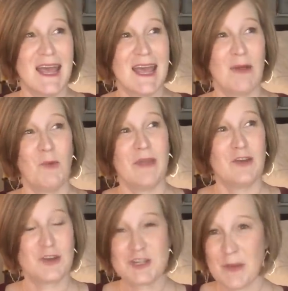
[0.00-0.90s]
whether
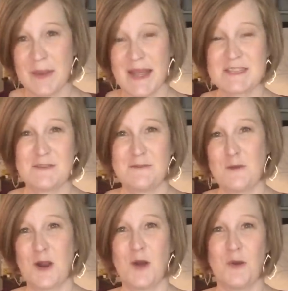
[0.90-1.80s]
you're shopping at
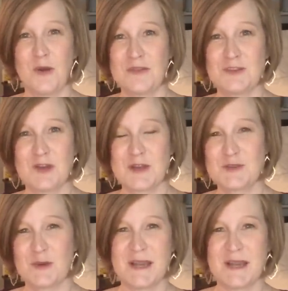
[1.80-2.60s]
Sephora or the drugstore,